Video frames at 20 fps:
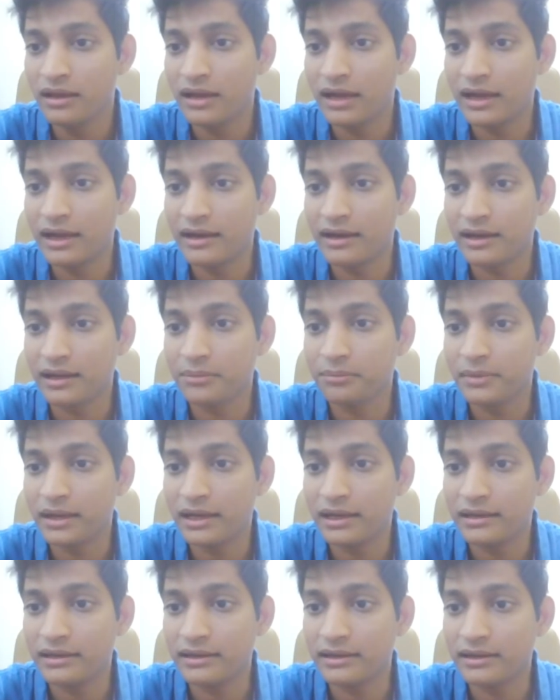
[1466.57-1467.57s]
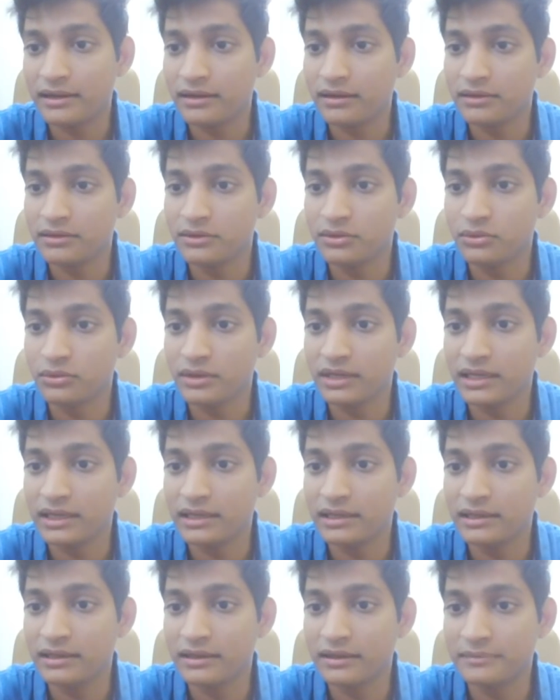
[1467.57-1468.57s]
I'd recommend you
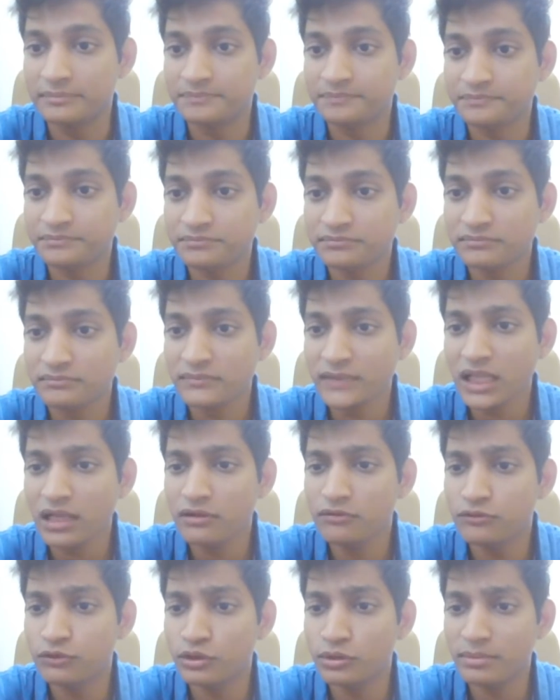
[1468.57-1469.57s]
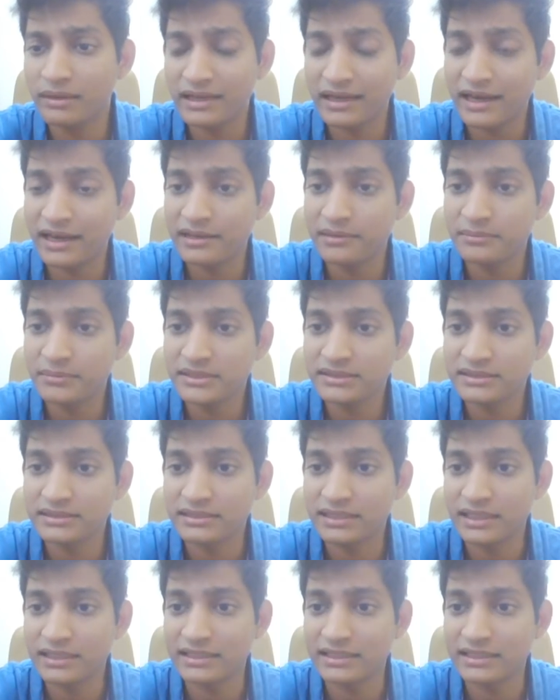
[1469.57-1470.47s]
read Fooled by Randomness.